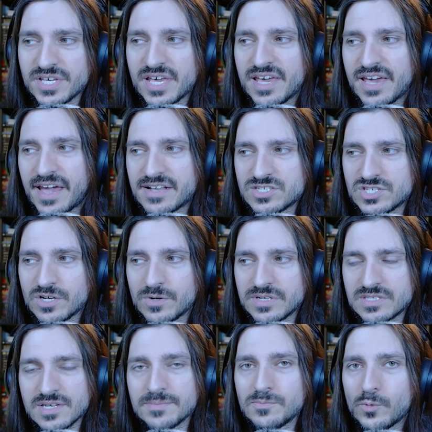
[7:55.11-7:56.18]
And so at
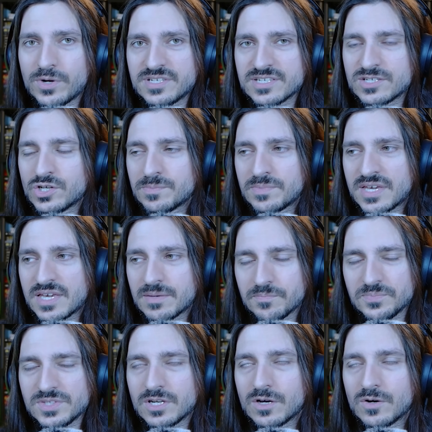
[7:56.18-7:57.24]
some point it could be,
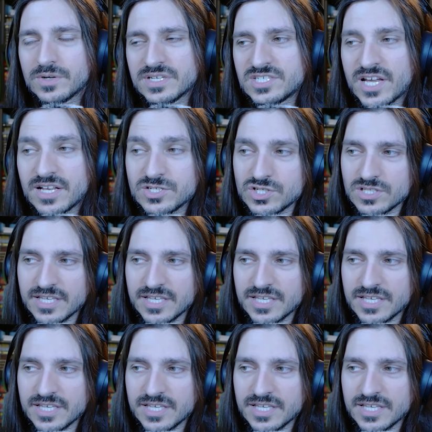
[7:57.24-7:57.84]
intentionally